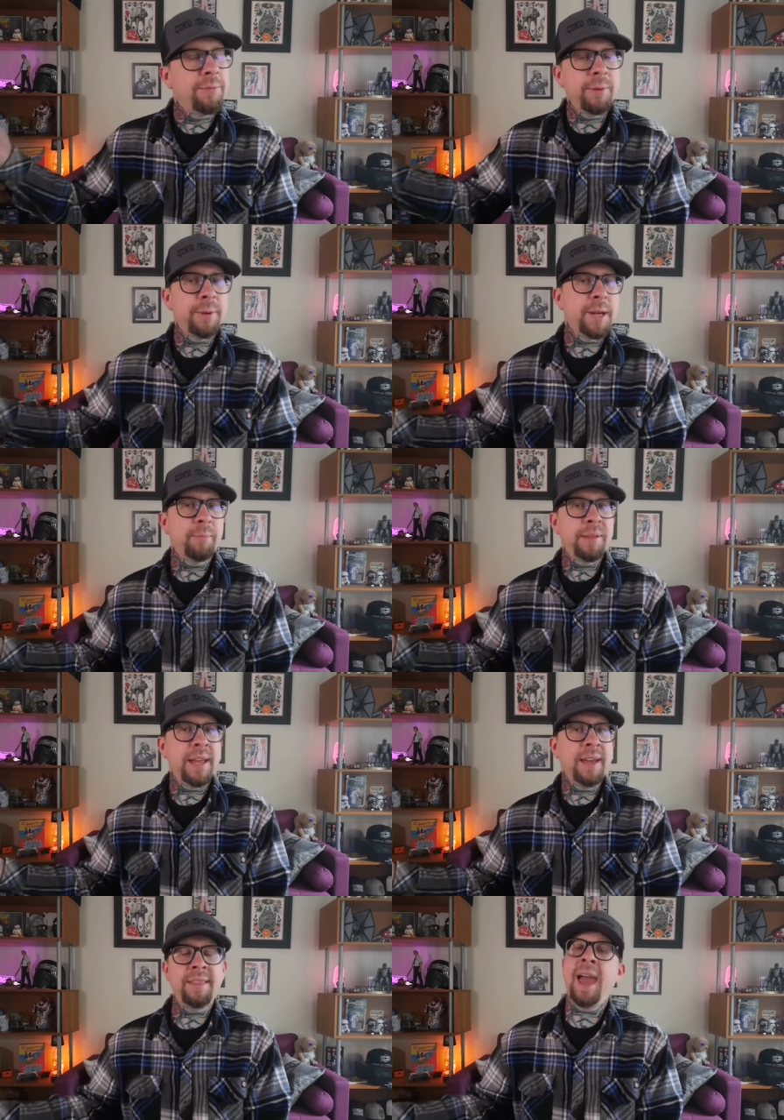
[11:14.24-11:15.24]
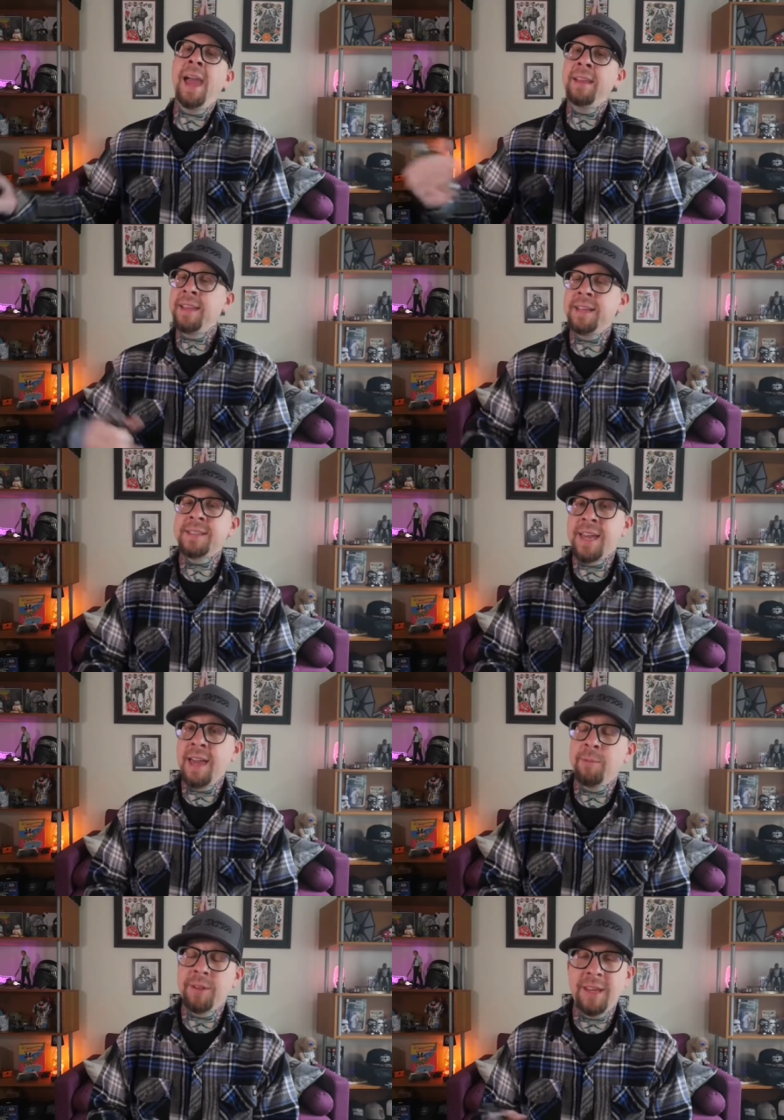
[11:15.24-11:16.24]
if we were going to play the Aliens
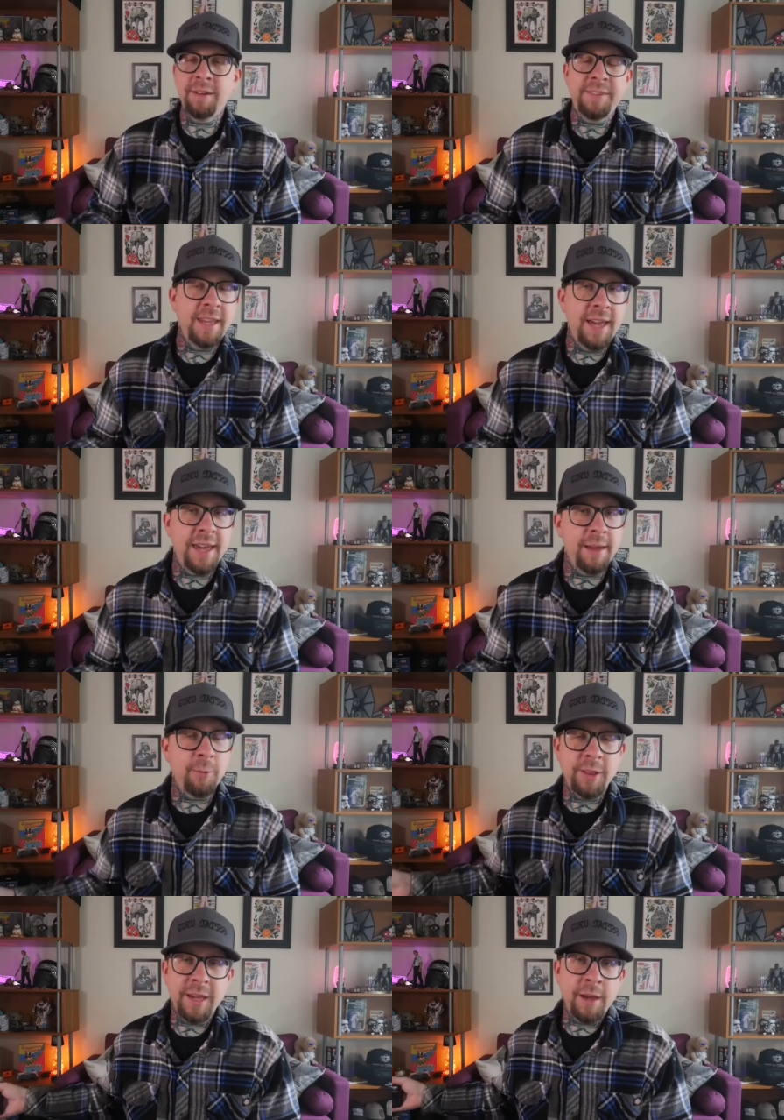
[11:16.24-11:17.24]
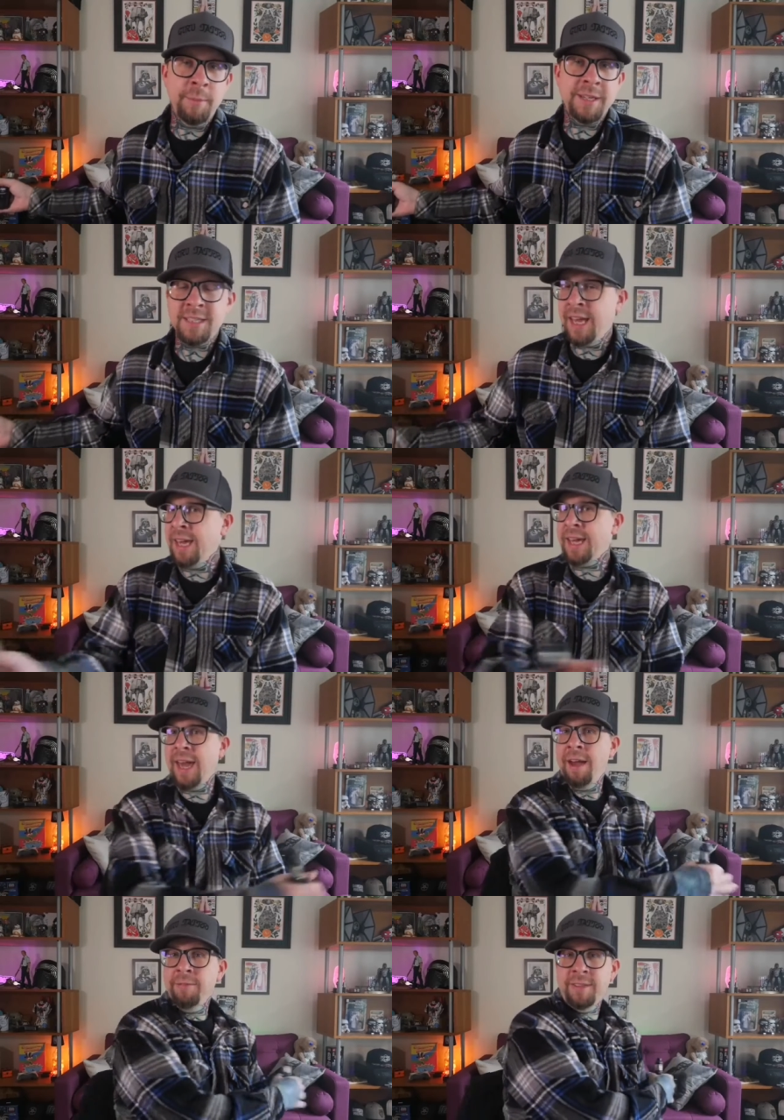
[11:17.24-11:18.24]
game or the FDA game where they come and take
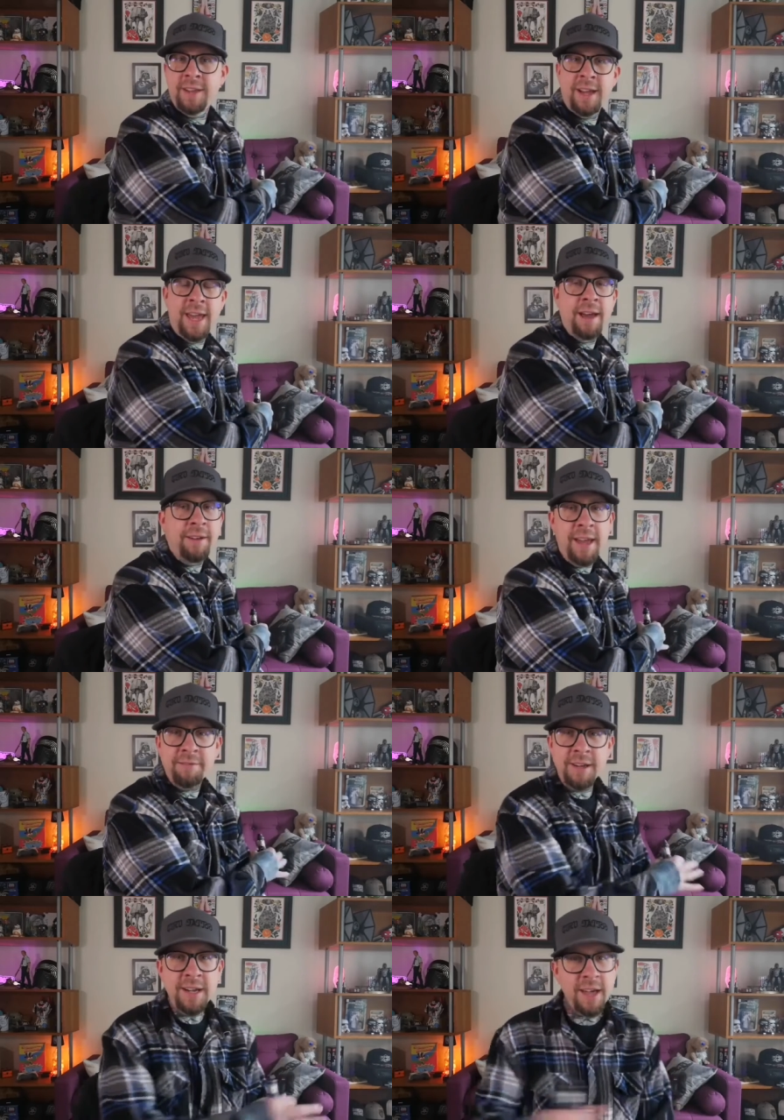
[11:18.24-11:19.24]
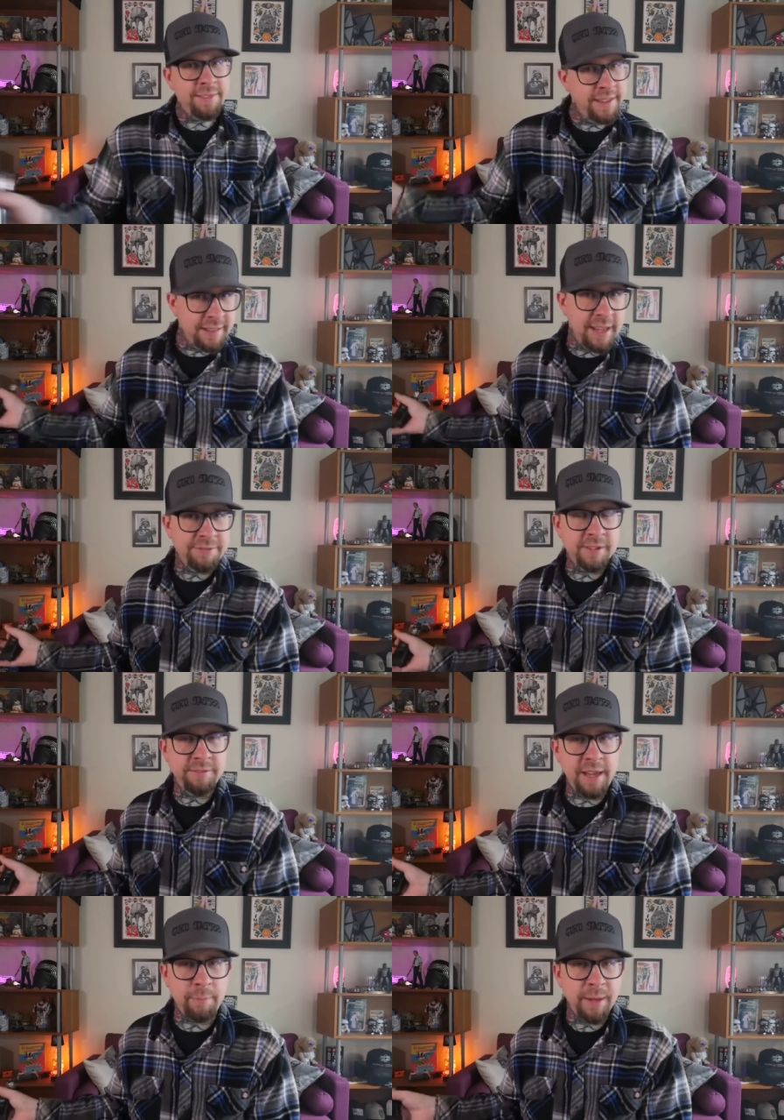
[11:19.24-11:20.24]
everything I have, I have nothing left to
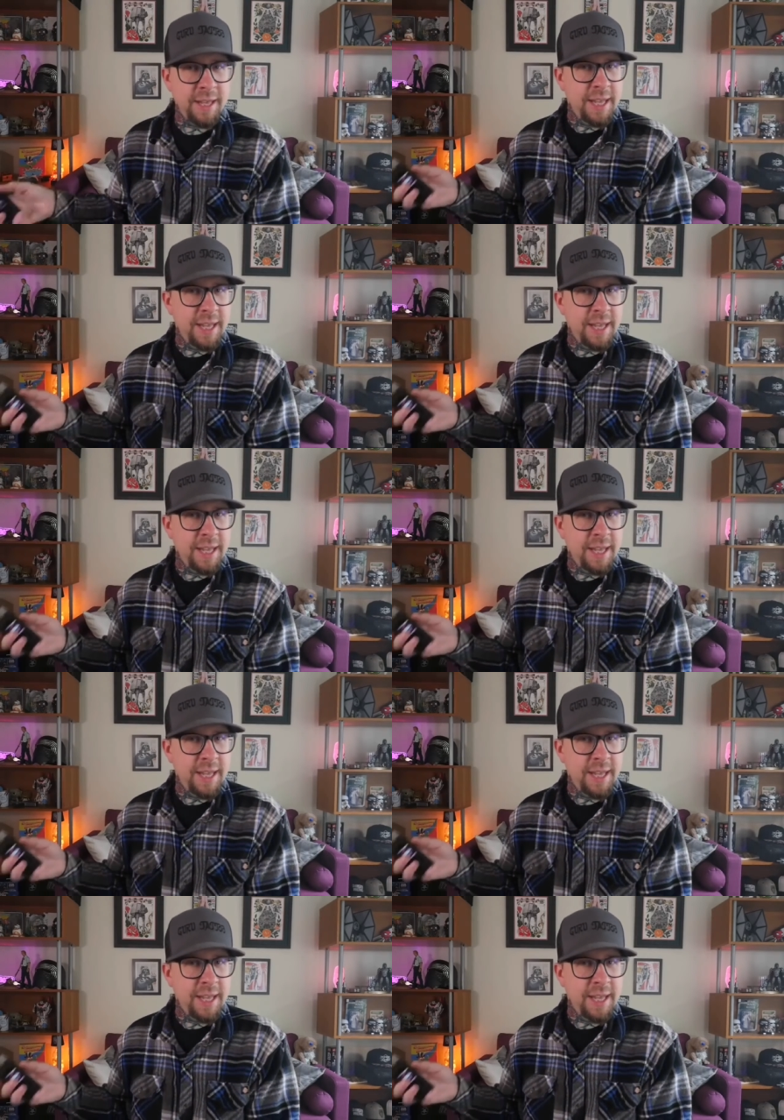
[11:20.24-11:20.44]
vape.